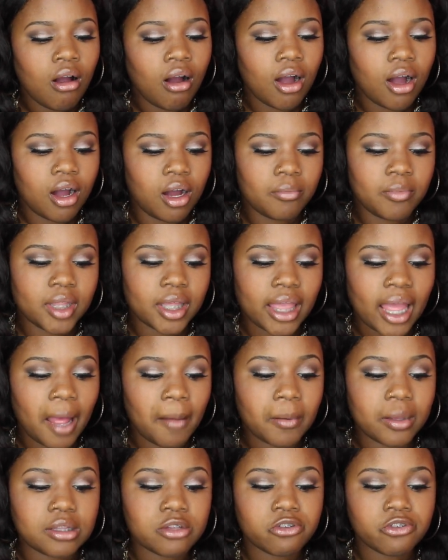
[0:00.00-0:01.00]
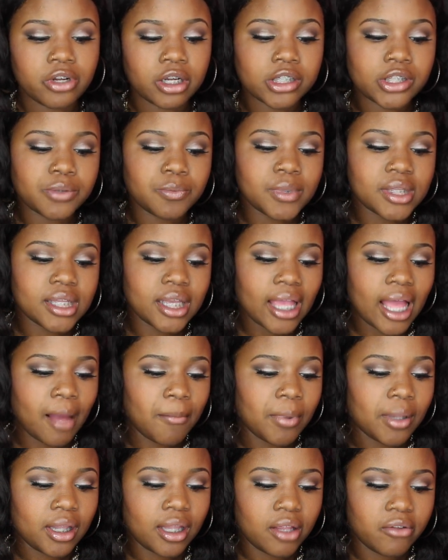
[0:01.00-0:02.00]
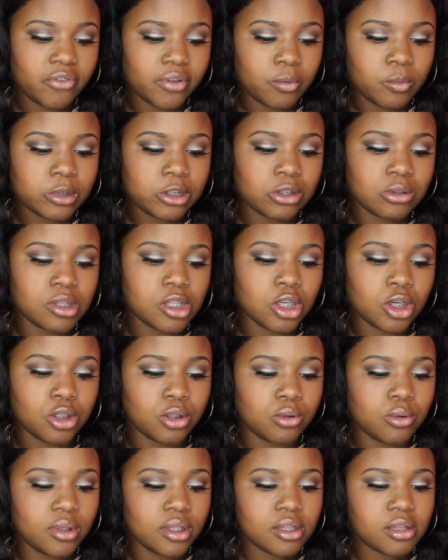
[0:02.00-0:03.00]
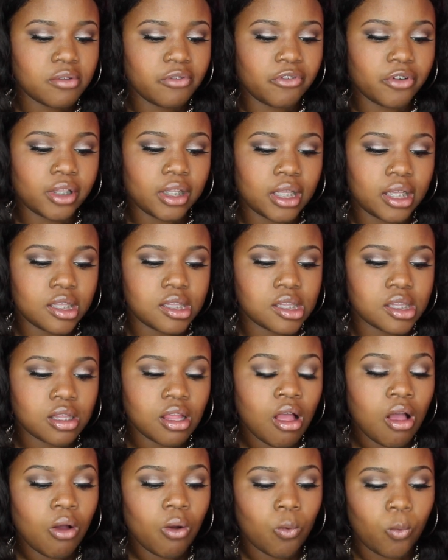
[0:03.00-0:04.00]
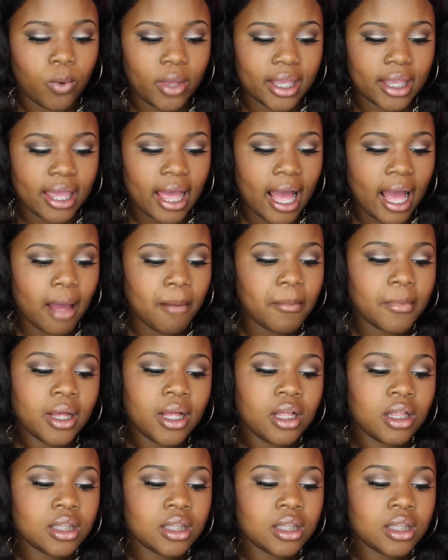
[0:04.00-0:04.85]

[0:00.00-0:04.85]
The cap construction was the cap 11, which is the glueless full lace wig cap.